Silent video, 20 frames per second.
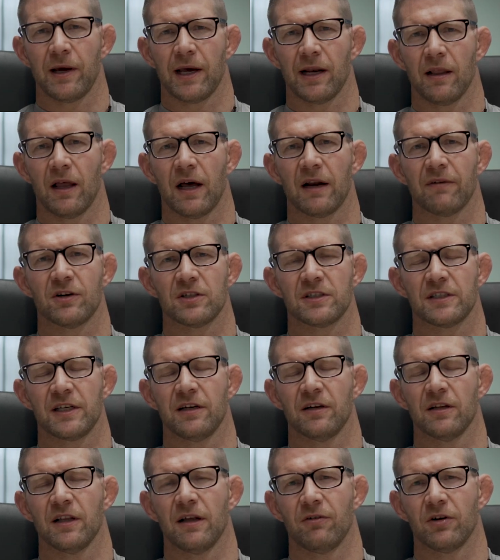we had a lot of our
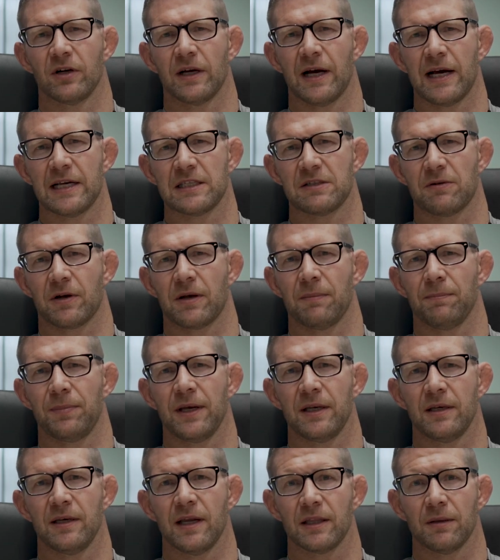senior level guys that were
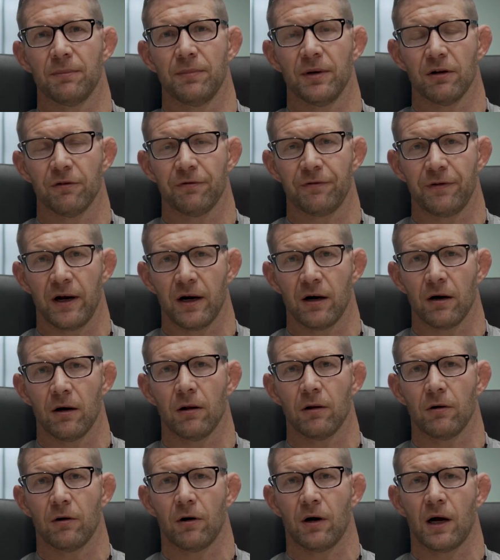competing at the Bill
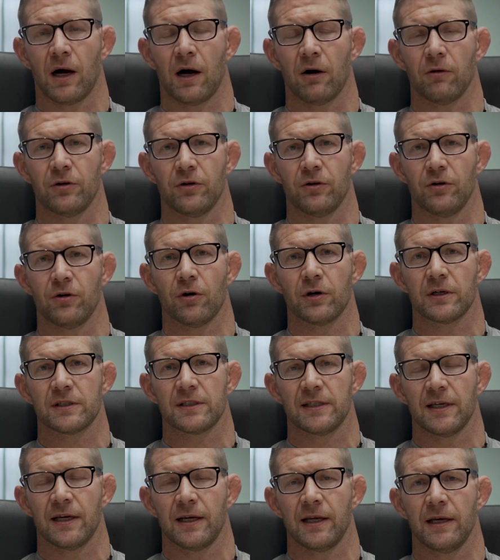Farrell out in New York
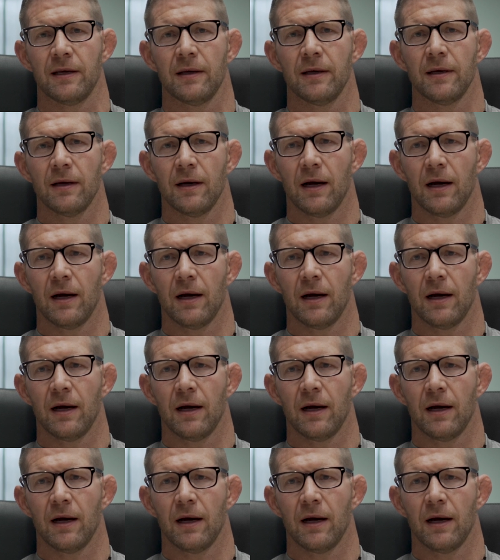City.